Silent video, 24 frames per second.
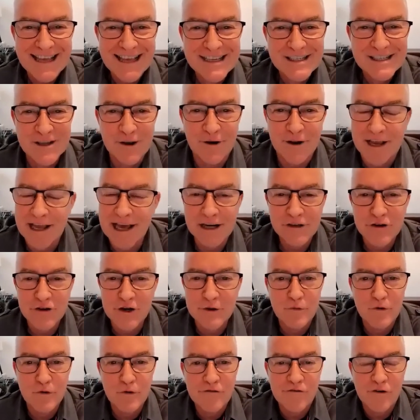So a country
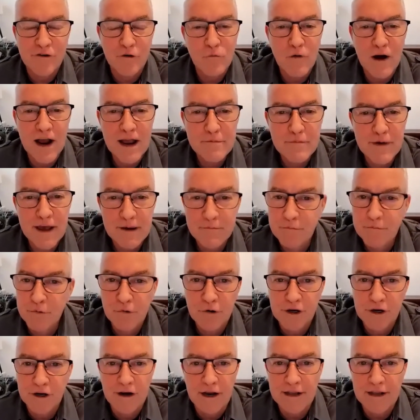boy from way back,
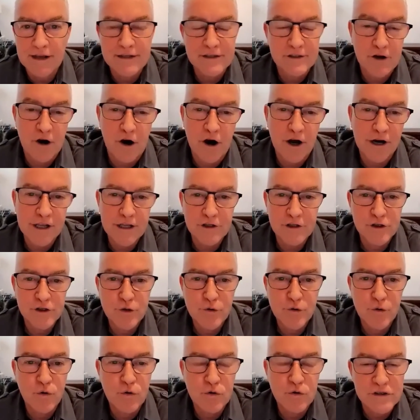born in a tiny
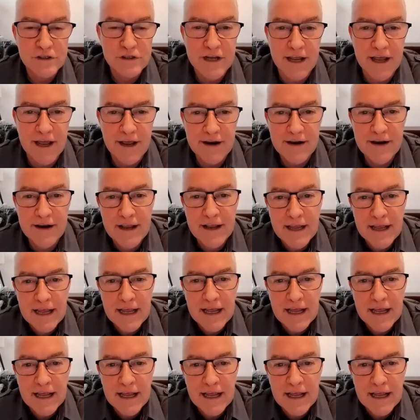two-horse town.